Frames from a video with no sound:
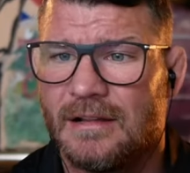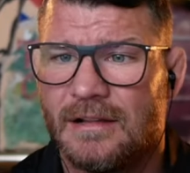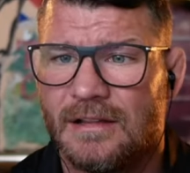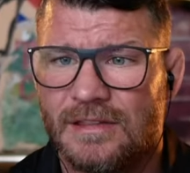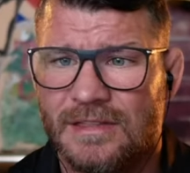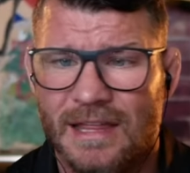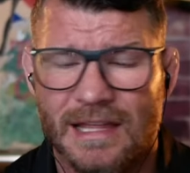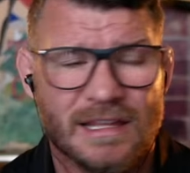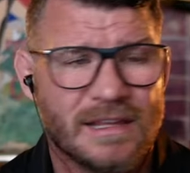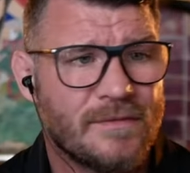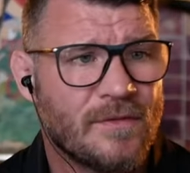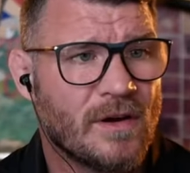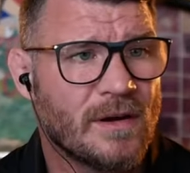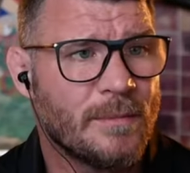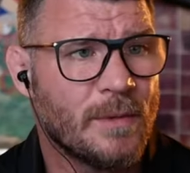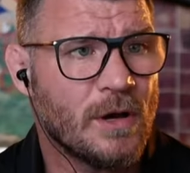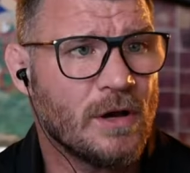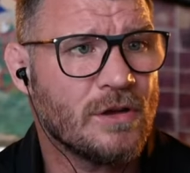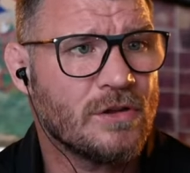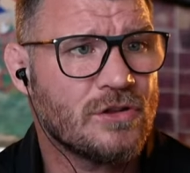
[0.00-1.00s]
Thank you very
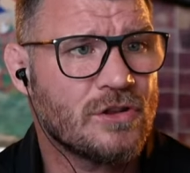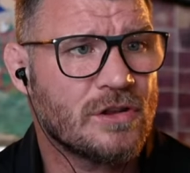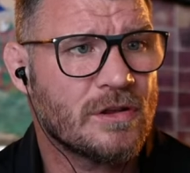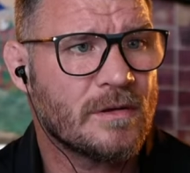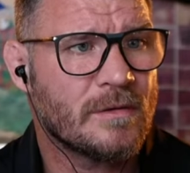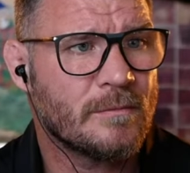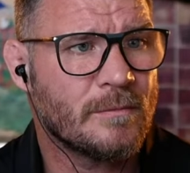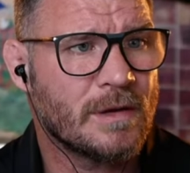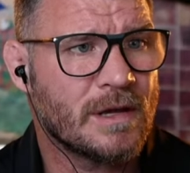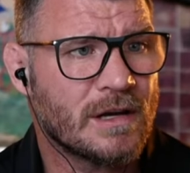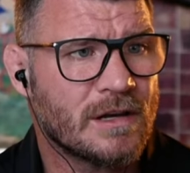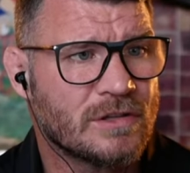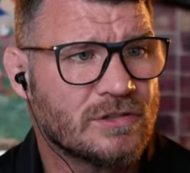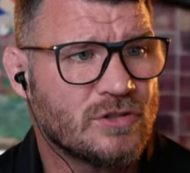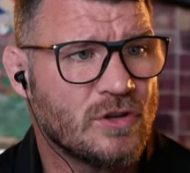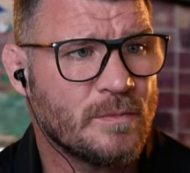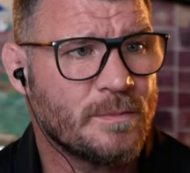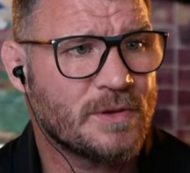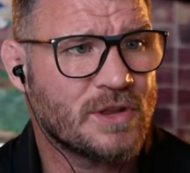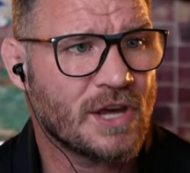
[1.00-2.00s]
much. We've got a
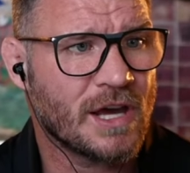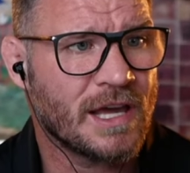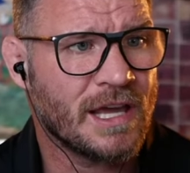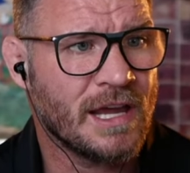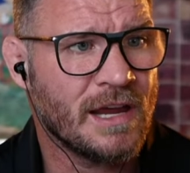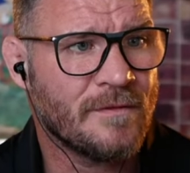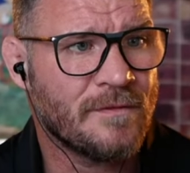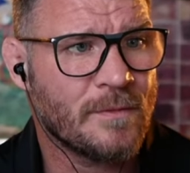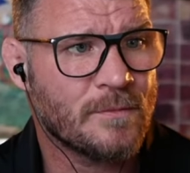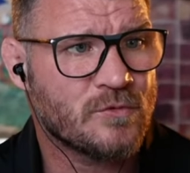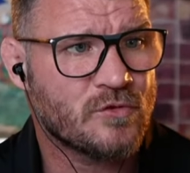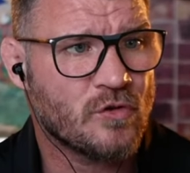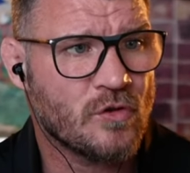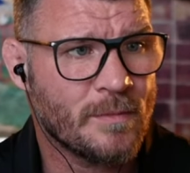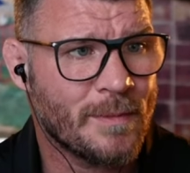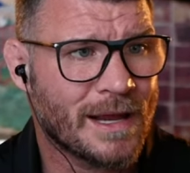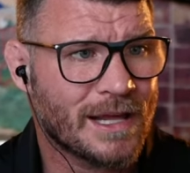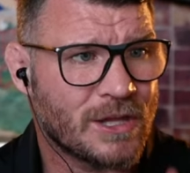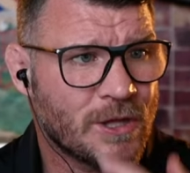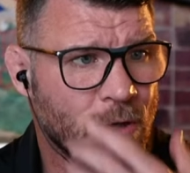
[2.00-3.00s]
super chat here from True
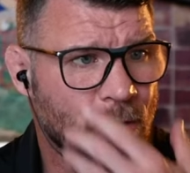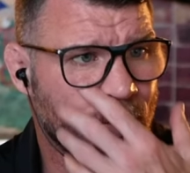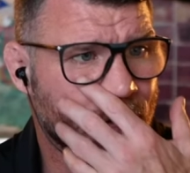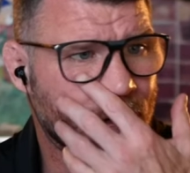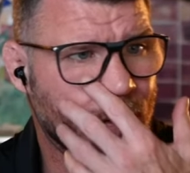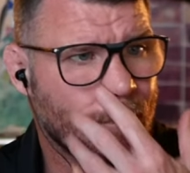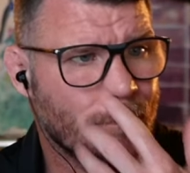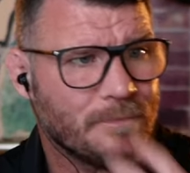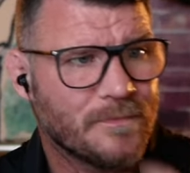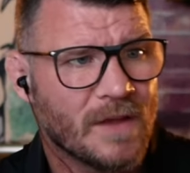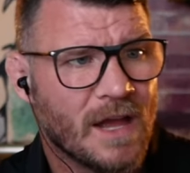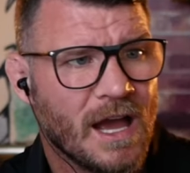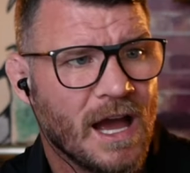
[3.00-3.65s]
Mancunian.